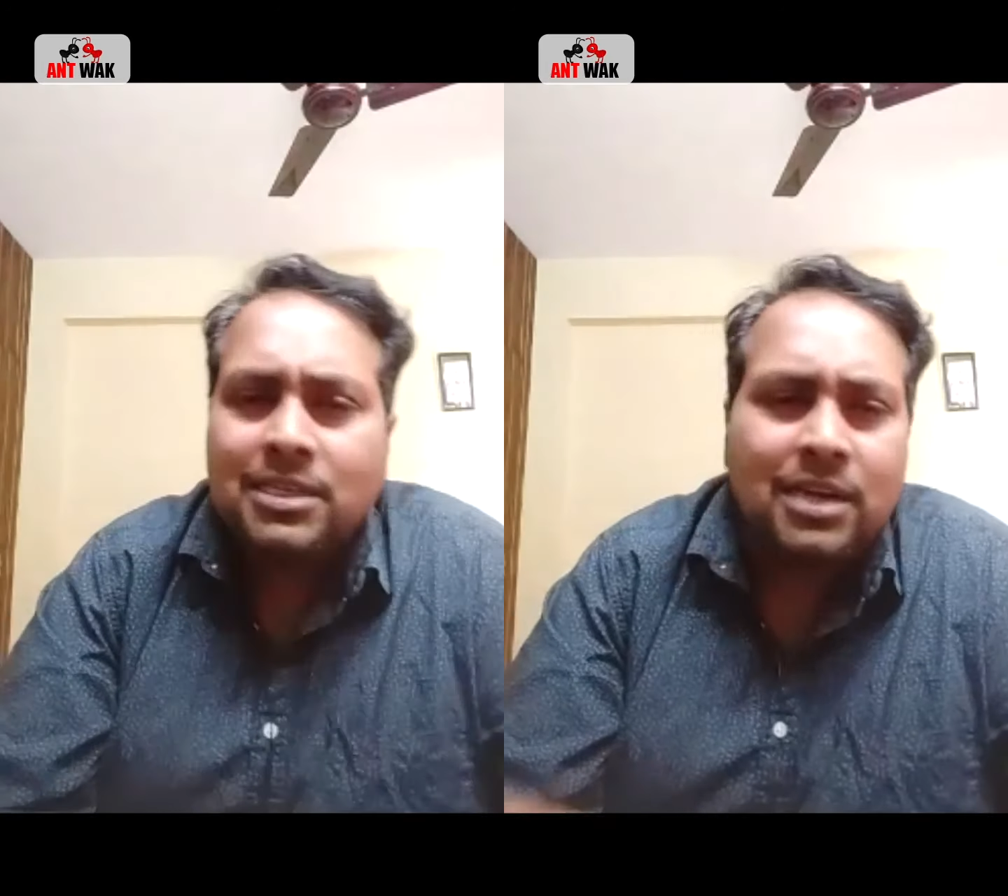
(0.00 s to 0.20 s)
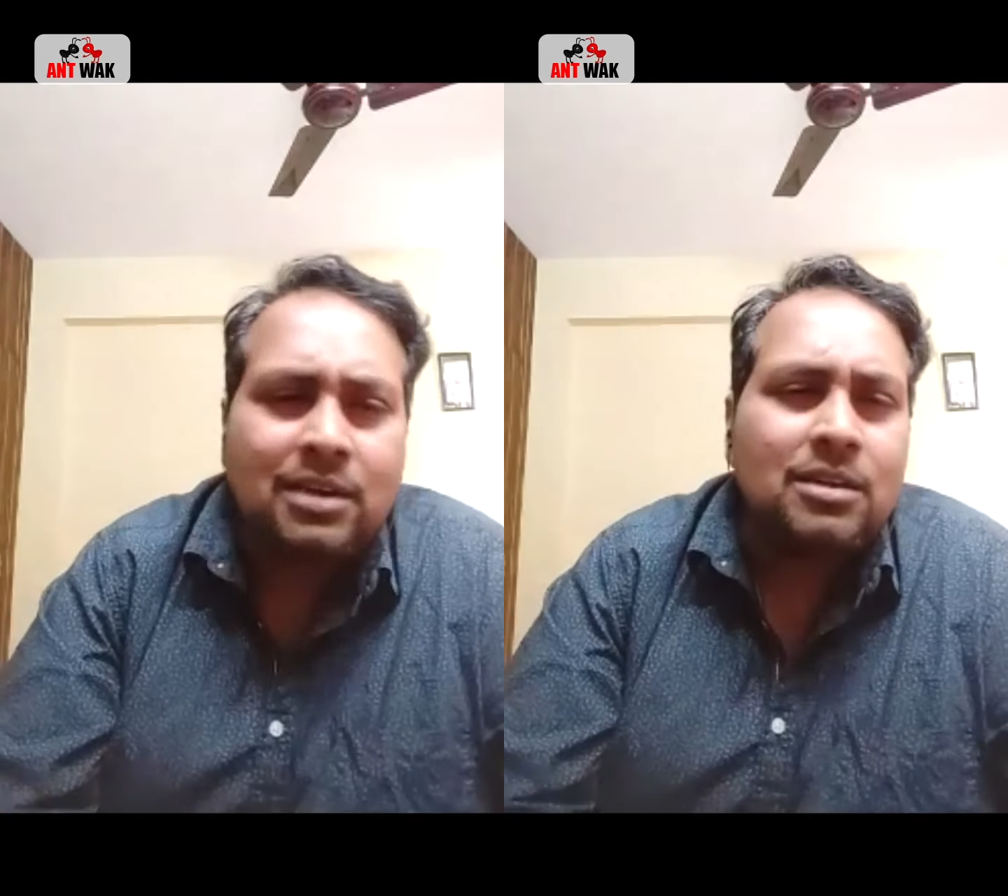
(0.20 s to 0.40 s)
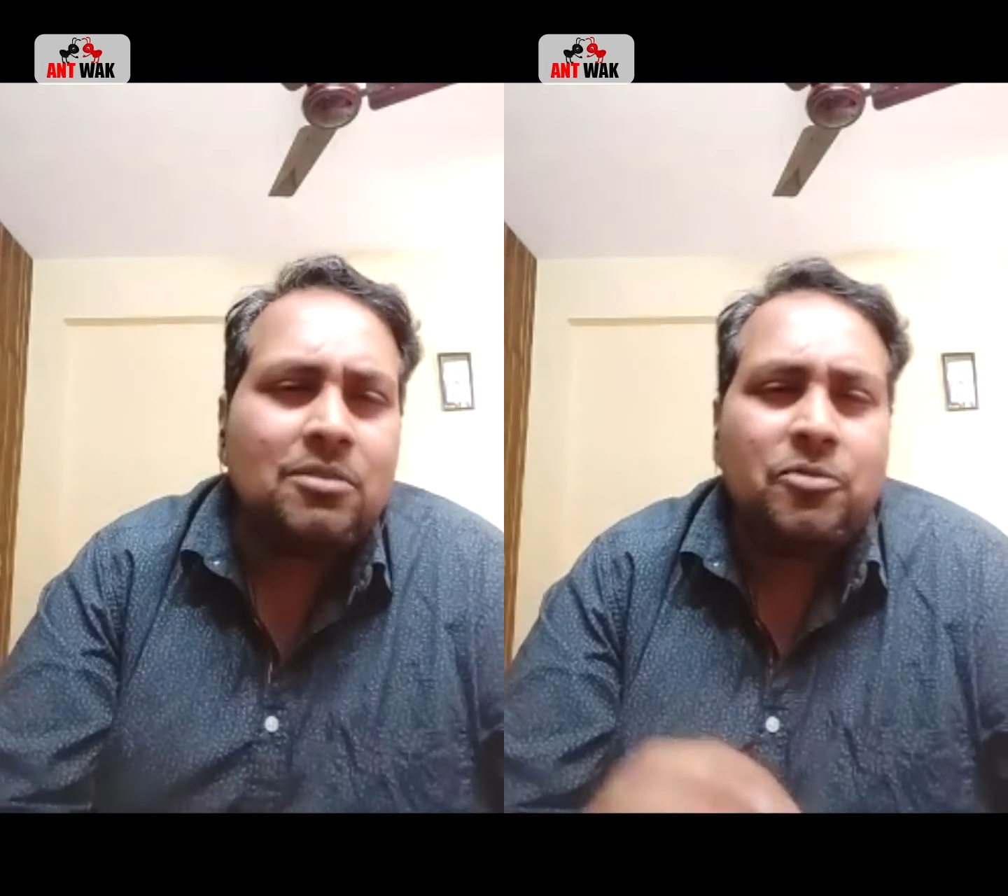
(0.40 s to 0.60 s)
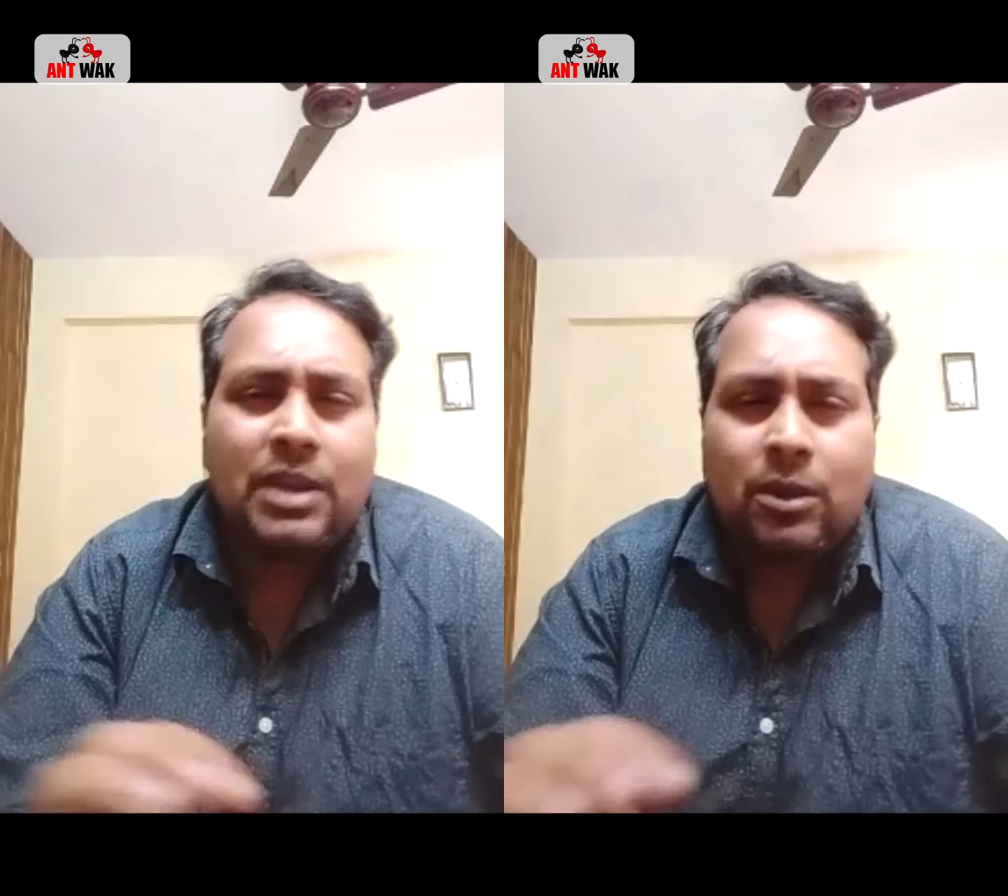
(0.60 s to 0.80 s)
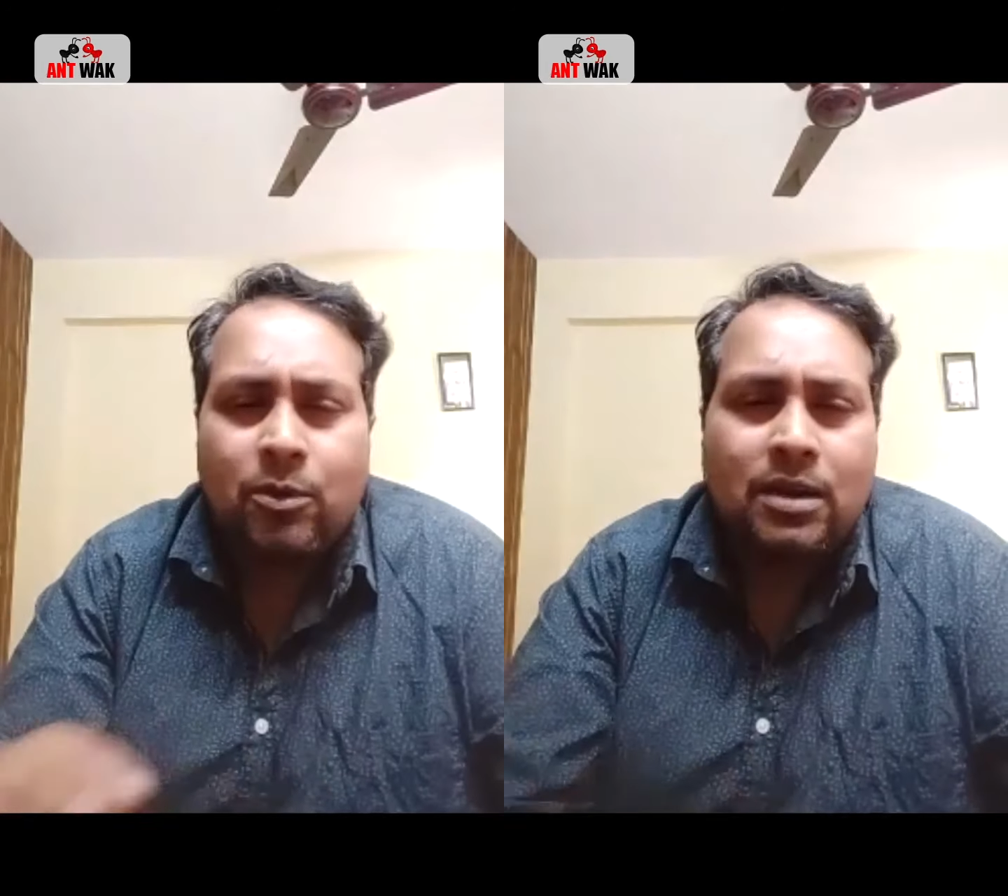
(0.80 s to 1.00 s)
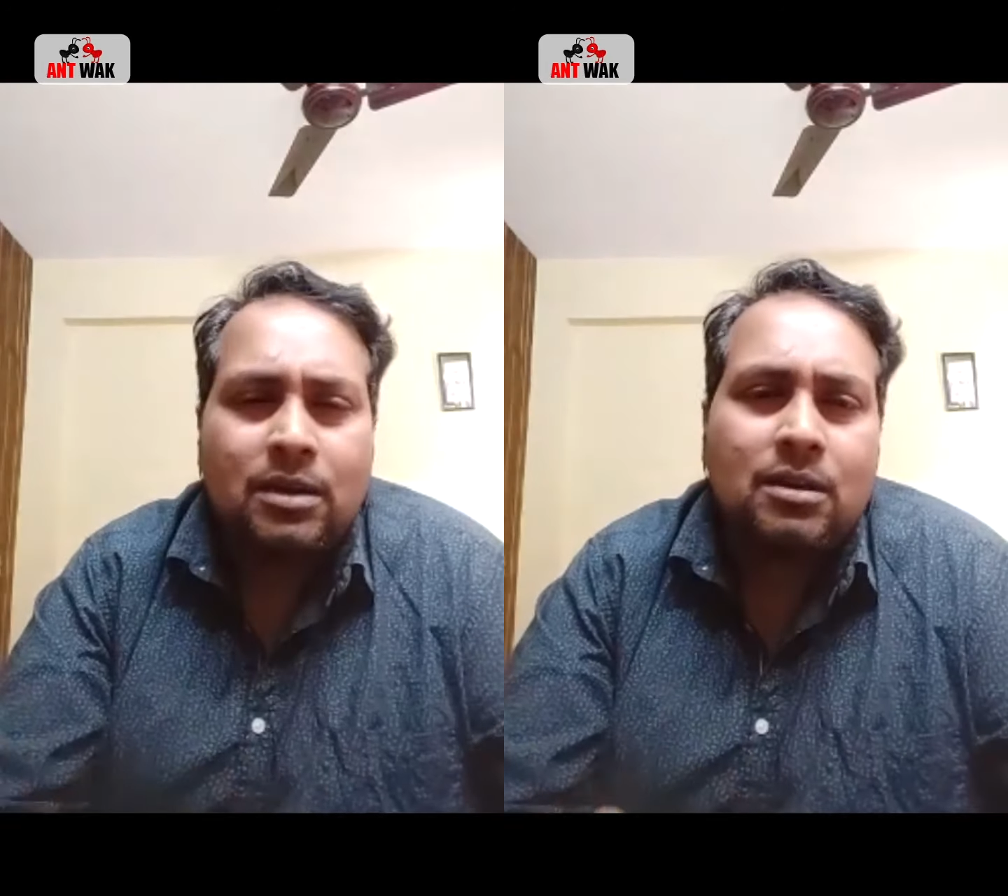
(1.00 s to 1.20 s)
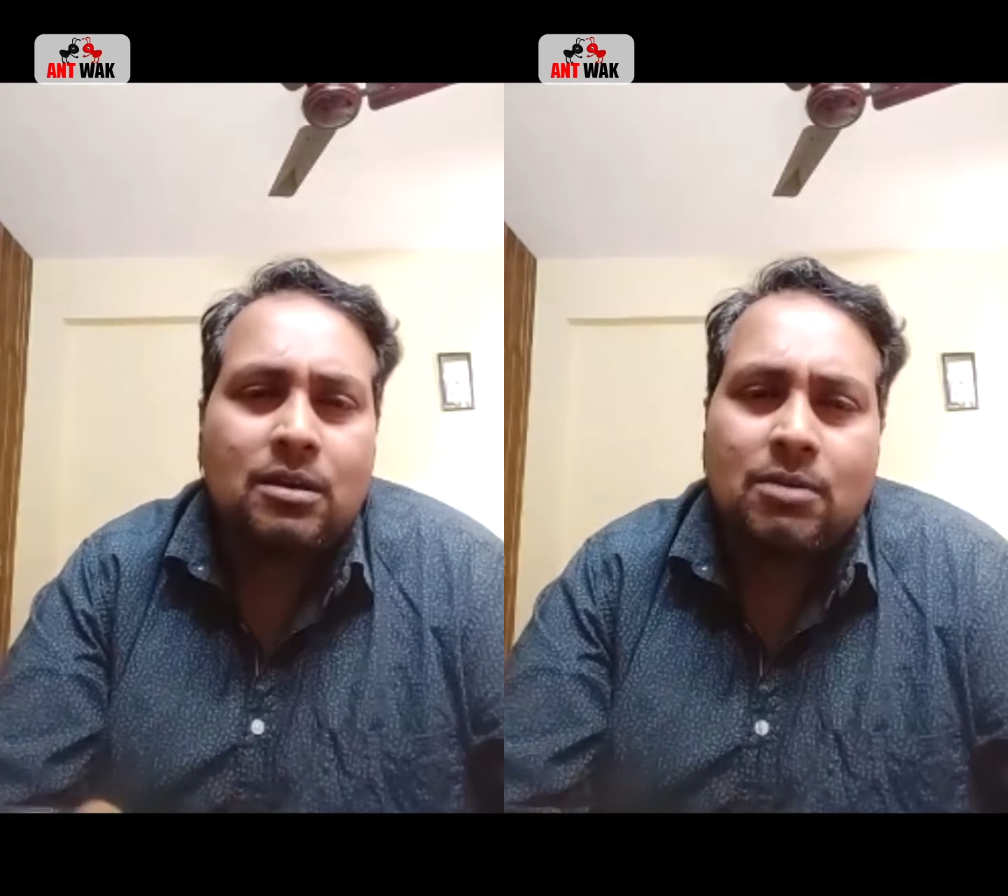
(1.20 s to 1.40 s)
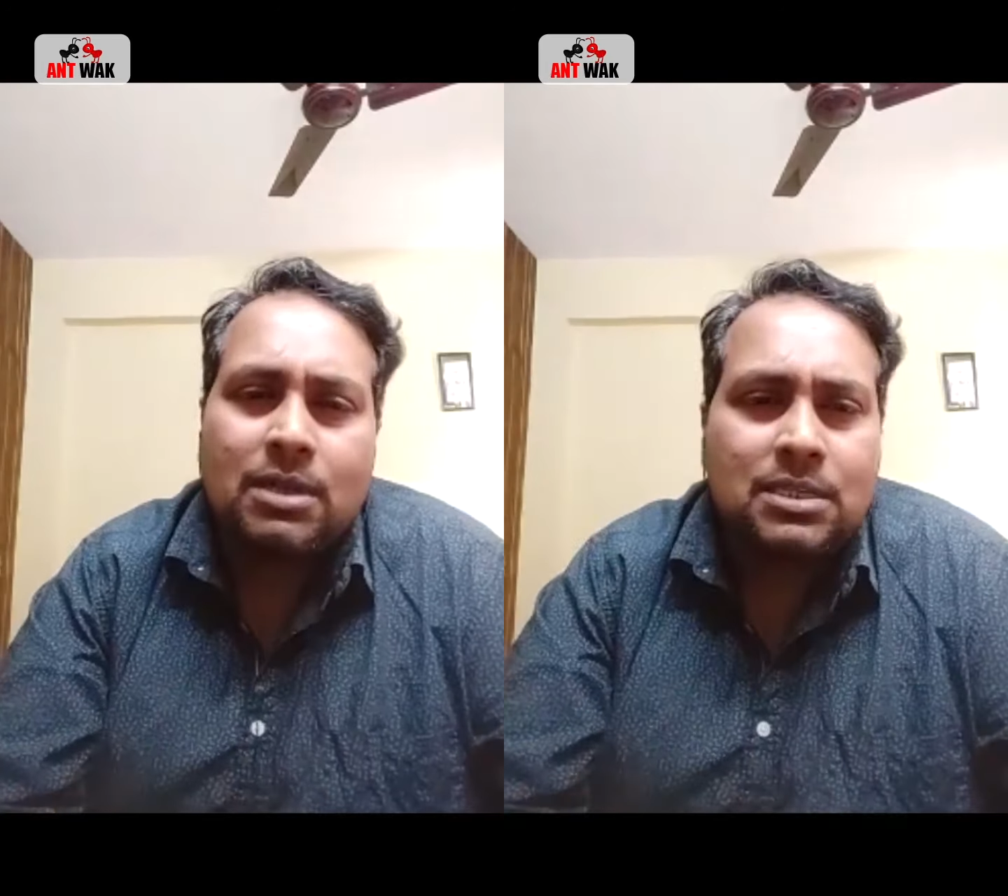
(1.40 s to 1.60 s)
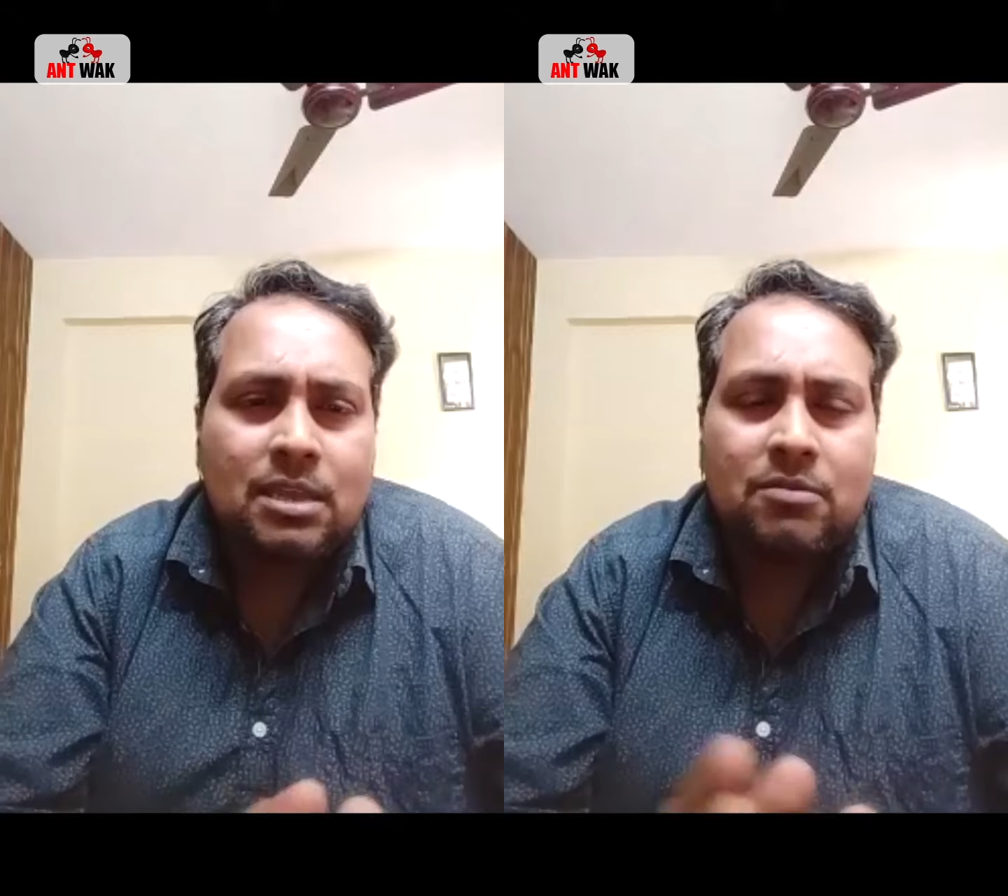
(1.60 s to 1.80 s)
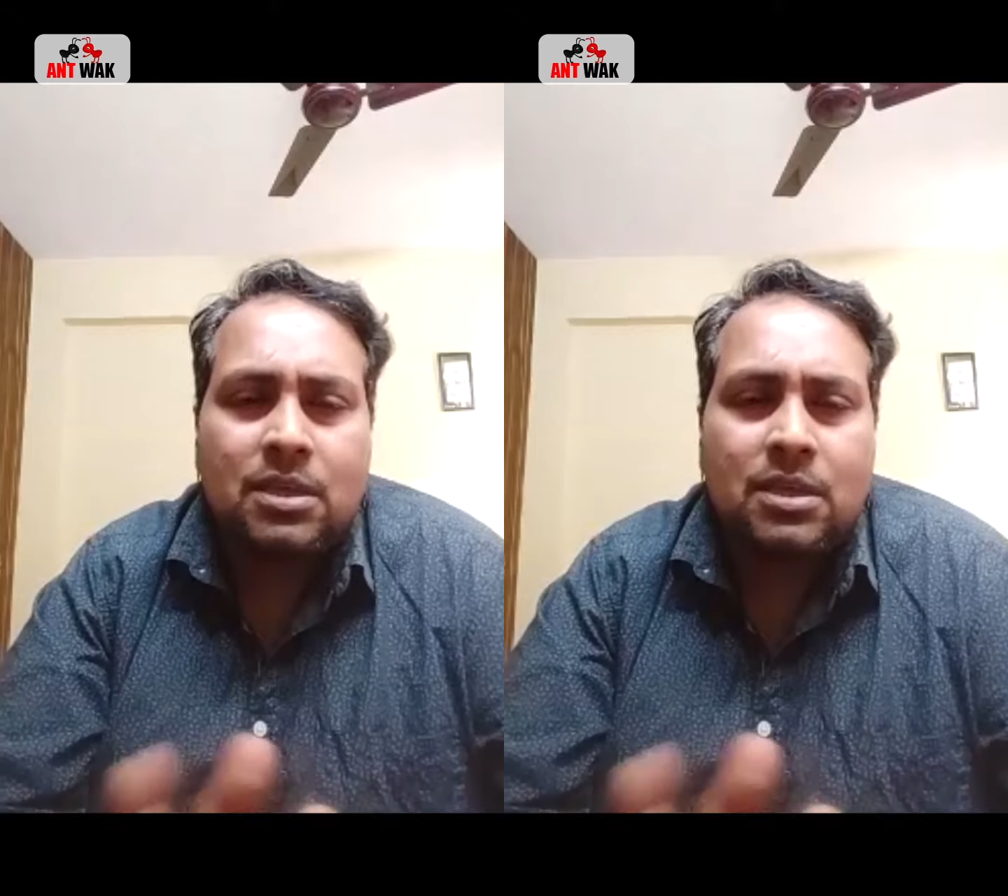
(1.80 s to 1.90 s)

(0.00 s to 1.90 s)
send frequent once in a week,